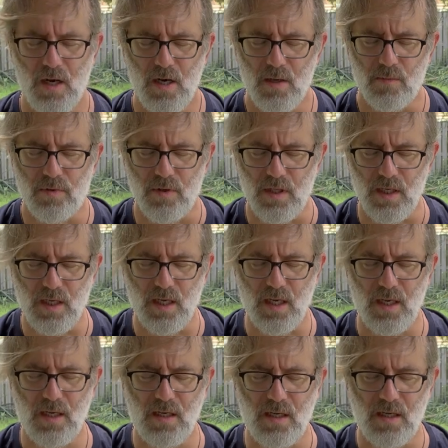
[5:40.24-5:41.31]
Breathing
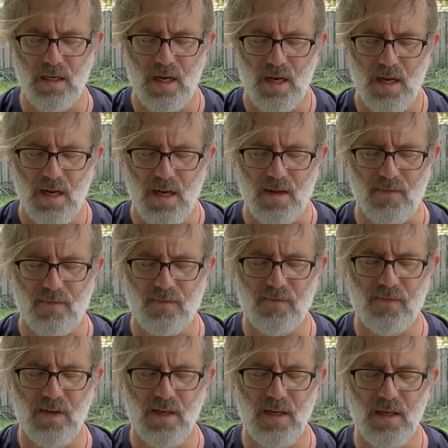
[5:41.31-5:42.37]
in and
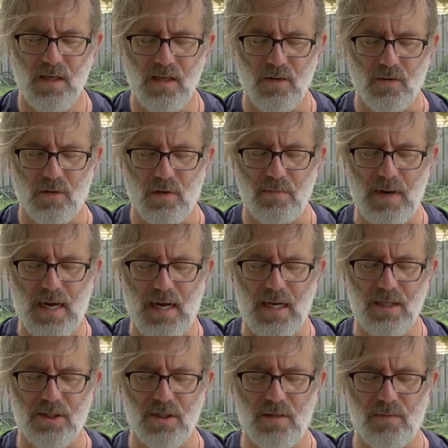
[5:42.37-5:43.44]
feel or
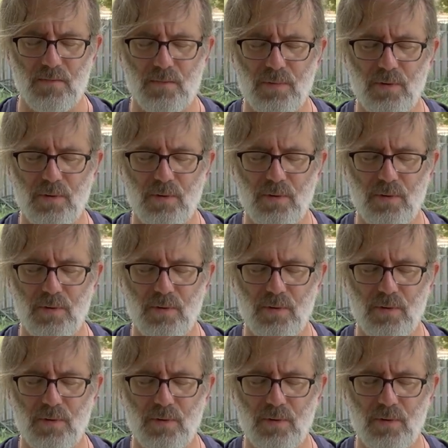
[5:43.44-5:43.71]
imagine